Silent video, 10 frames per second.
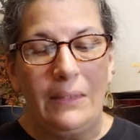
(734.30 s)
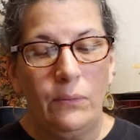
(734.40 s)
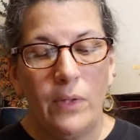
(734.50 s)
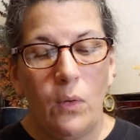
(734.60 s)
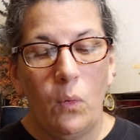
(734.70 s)

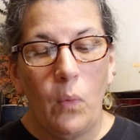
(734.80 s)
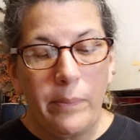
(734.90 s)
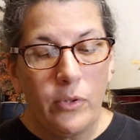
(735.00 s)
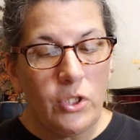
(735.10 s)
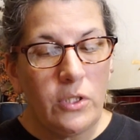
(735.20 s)
don't know, a
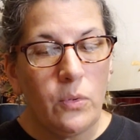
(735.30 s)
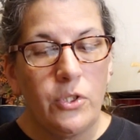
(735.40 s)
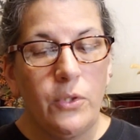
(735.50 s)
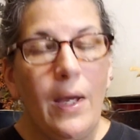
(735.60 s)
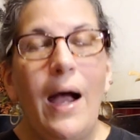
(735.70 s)
1 pushing
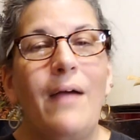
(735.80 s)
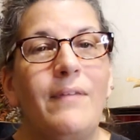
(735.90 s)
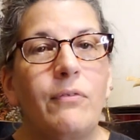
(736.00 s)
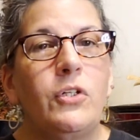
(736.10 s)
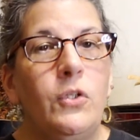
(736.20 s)
toward 2.
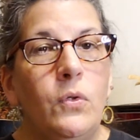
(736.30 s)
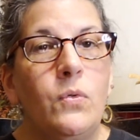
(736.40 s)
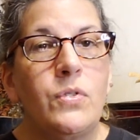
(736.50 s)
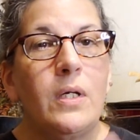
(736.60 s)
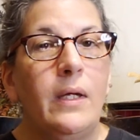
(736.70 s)
I've never
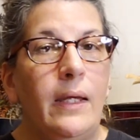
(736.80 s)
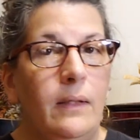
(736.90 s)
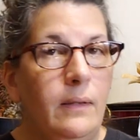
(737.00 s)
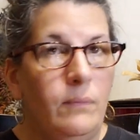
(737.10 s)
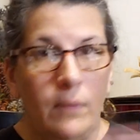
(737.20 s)
used
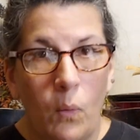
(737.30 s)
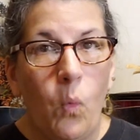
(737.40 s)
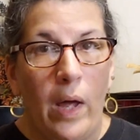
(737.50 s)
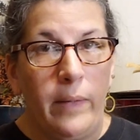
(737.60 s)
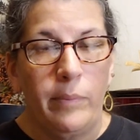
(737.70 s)
a
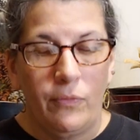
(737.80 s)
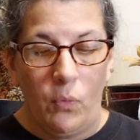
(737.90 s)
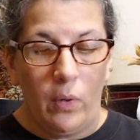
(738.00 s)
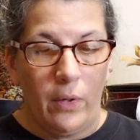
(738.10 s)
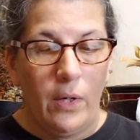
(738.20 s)
1
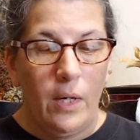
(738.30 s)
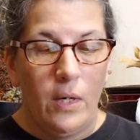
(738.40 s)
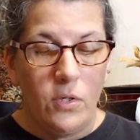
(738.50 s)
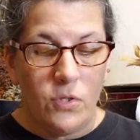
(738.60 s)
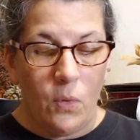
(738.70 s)
before,
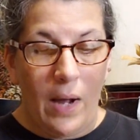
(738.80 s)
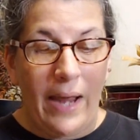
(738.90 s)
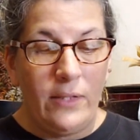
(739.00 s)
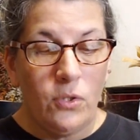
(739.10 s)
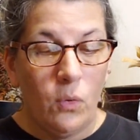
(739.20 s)
so
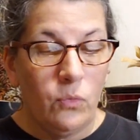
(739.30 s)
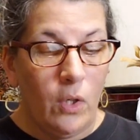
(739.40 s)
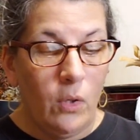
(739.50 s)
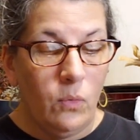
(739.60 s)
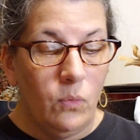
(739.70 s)
I don't
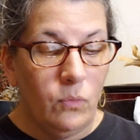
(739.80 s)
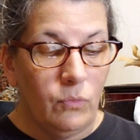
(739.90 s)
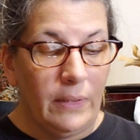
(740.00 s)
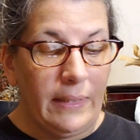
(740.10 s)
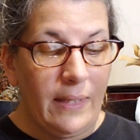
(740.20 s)
know
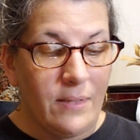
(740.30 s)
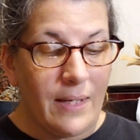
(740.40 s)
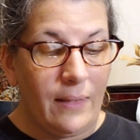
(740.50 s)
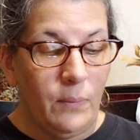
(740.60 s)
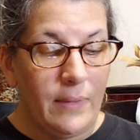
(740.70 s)
really
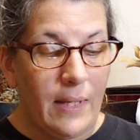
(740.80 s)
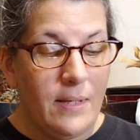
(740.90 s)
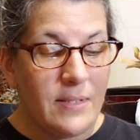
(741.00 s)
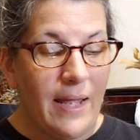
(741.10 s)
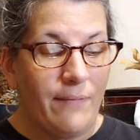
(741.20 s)
exactly what that
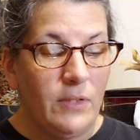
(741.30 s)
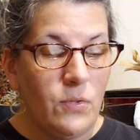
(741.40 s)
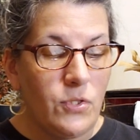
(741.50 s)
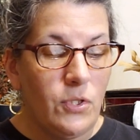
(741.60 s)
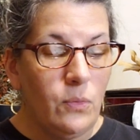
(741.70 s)
is. And I haven't
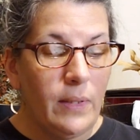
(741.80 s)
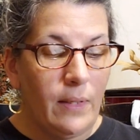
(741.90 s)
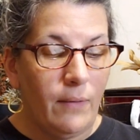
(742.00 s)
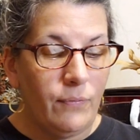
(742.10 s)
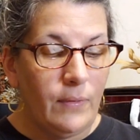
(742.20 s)
used 2
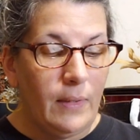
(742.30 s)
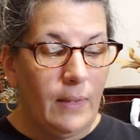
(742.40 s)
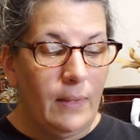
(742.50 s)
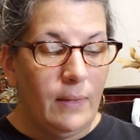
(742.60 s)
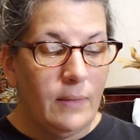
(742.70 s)
enough
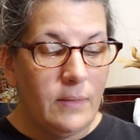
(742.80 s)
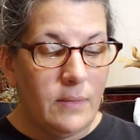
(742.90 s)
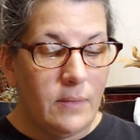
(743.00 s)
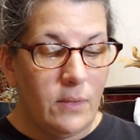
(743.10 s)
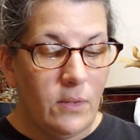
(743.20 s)

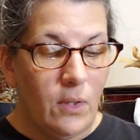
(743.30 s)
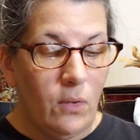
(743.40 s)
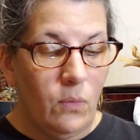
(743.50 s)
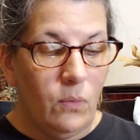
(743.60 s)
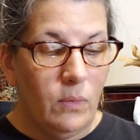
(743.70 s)
to
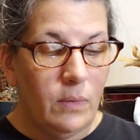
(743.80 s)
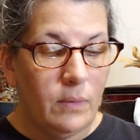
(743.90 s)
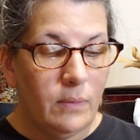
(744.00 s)
know